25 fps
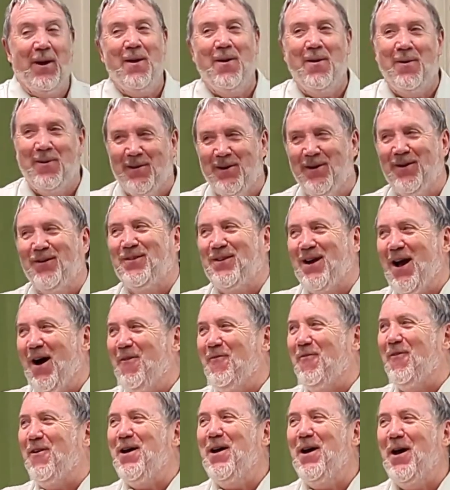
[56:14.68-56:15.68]
discovery
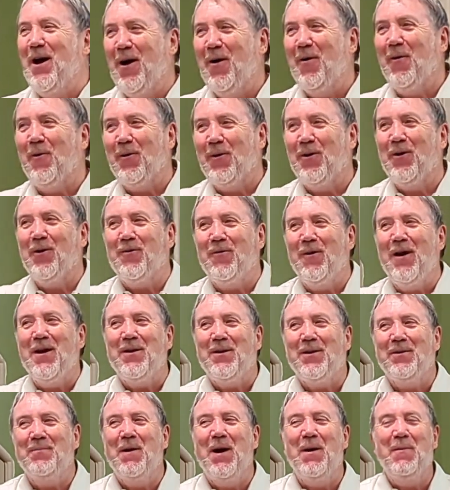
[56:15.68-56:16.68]
here, or greatest
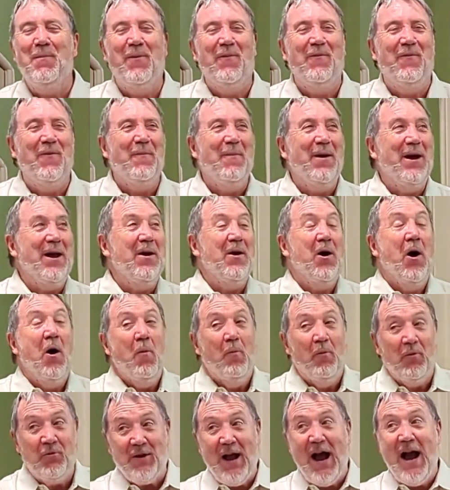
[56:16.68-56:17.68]
moment for me, was
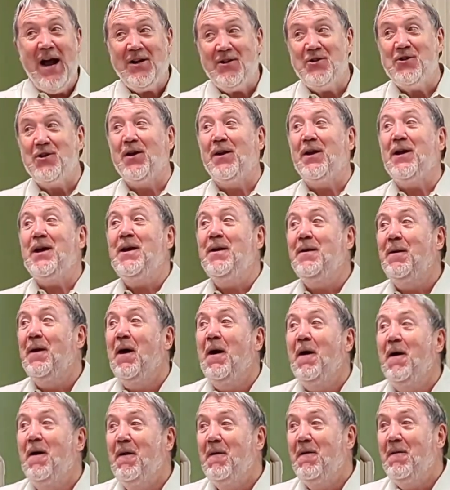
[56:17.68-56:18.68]
actually
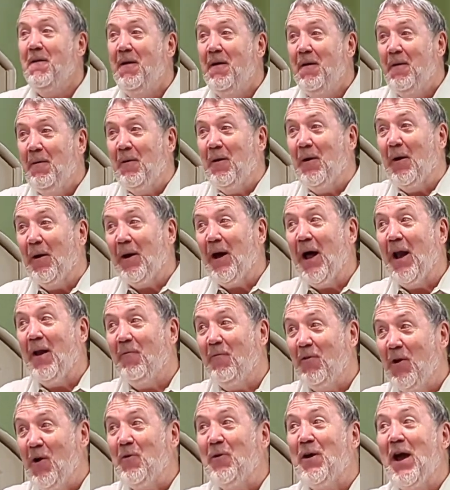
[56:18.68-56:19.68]
kind of
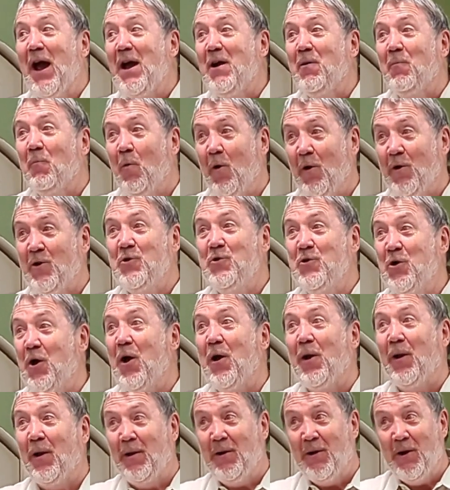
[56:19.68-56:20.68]
locate one germ
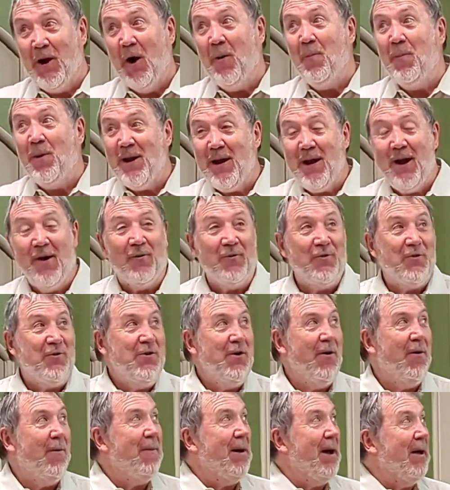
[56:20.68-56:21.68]
that nobody else knew
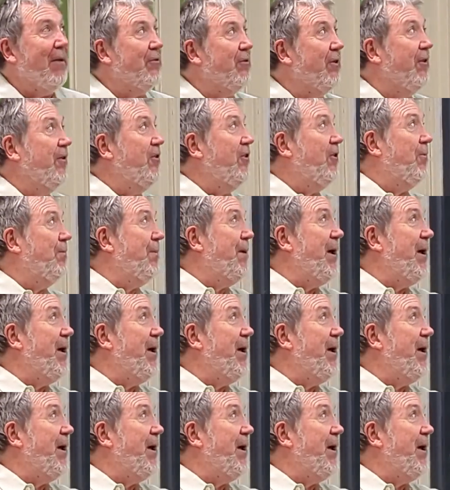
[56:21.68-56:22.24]
about. So this is Pierre